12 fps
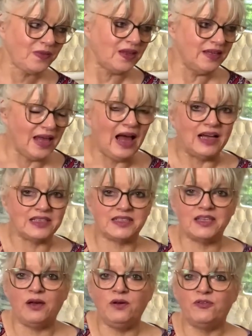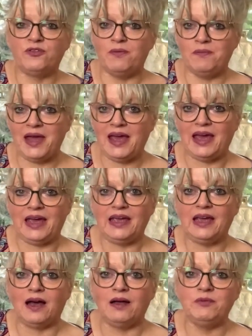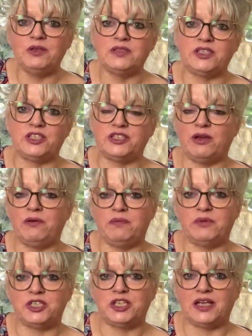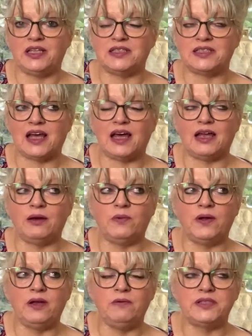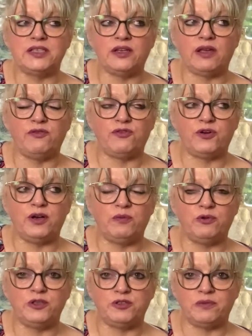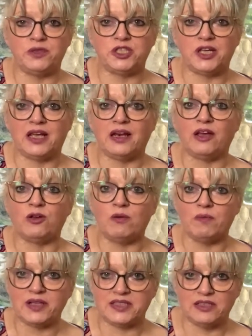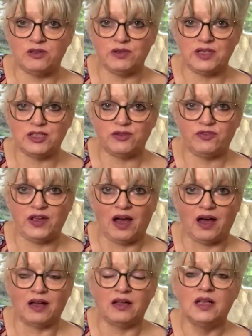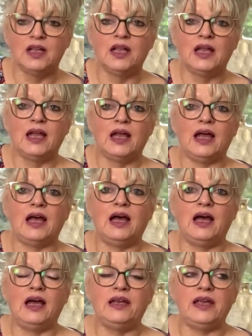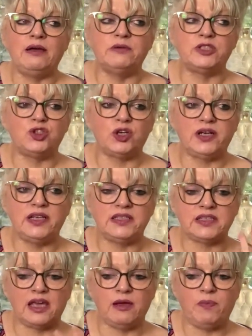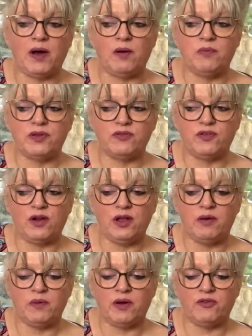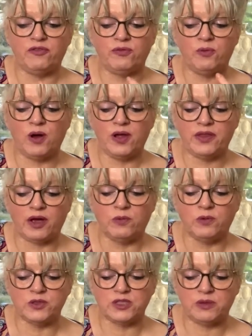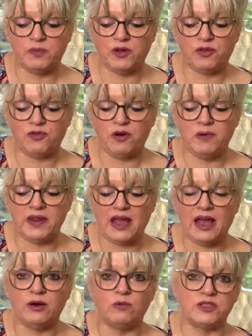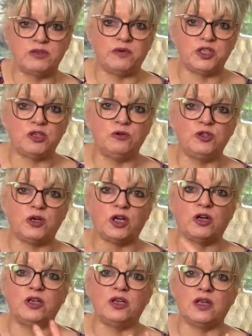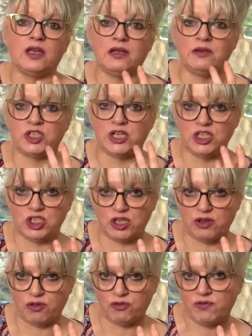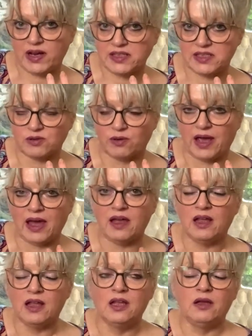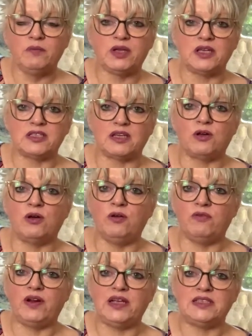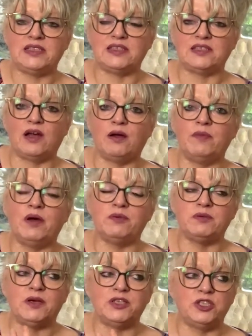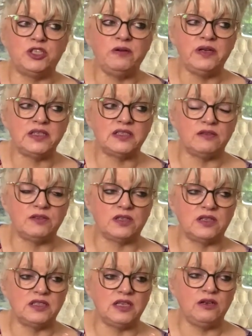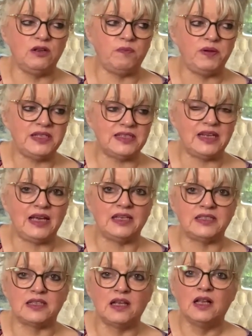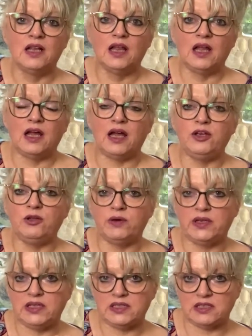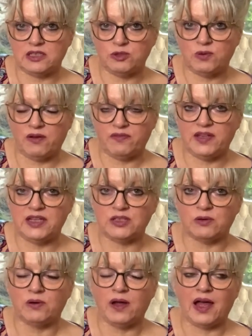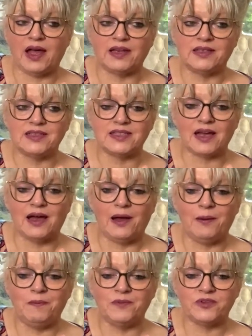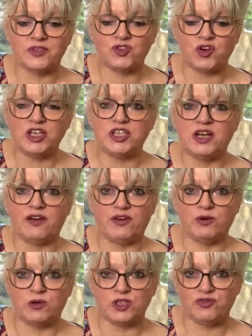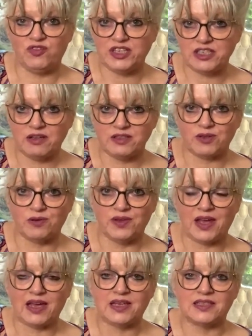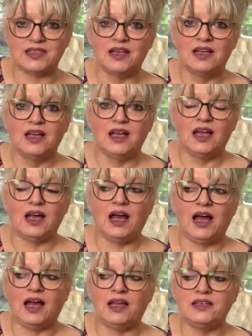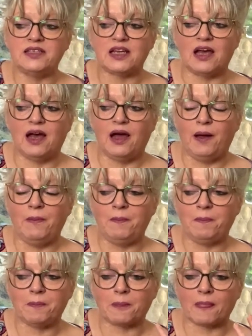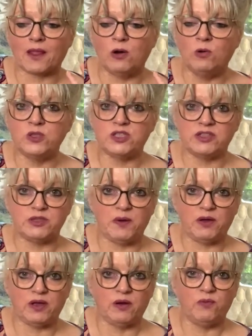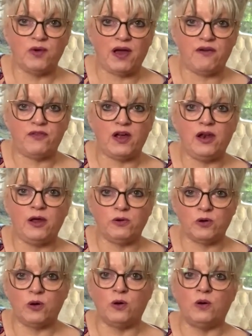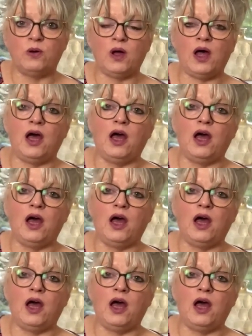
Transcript: yeah, so for me, I'm used to sewing machines, and when I was looking for an embroidery machine, I got my single needle VR and it was struggling to keep up with the volume of work that I wanted to put through with it, and also my shoulder. I couldn't keep changing the threads on it because I couldn't raise this arm up to be able to do it. So to continue the business, I knew I needed a 12 needle, and strangely enough, I'd watched videos on this, and also I'd spoken with a local